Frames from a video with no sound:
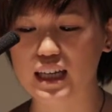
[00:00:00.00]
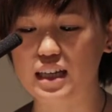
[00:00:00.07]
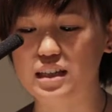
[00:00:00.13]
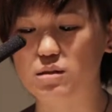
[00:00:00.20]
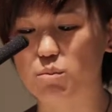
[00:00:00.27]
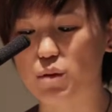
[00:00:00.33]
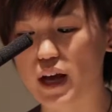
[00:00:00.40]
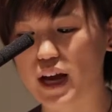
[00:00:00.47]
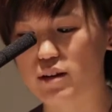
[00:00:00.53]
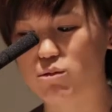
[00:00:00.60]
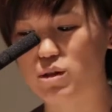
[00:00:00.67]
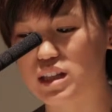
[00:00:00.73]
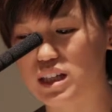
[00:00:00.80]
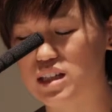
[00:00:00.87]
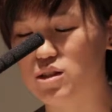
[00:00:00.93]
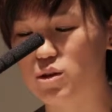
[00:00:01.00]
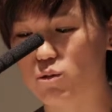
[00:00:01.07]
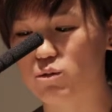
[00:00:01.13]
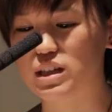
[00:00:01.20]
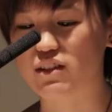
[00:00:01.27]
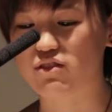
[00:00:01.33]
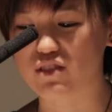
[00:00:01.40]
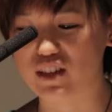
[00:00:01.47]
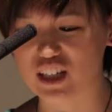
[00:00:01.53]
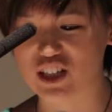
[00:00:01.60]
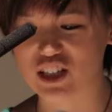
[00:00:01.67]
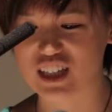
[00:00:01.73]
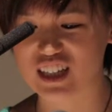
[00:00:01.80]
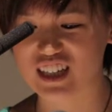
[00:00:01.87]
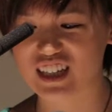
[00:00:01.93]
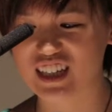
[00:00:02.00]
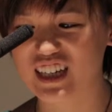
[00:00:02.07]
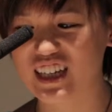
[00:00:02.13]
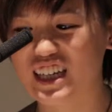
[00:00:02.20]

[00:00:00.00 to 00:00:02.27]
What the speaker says: is applied within its own definition.